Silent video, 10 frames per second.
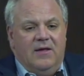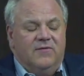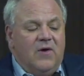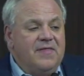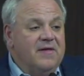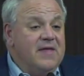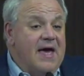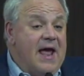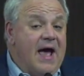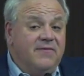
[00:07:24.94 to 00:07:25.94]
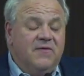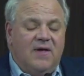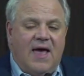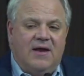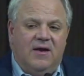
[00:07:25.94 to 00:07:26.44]
so I think that has
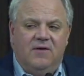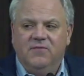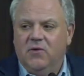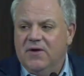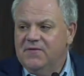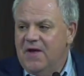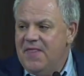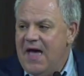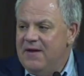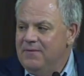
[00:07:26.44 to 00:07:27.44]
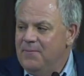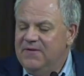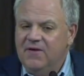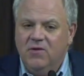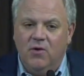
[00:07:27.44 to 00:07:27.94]
had an influence on that
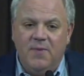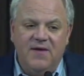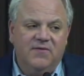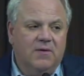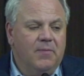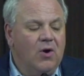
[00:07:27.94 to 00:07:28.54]
particular basin.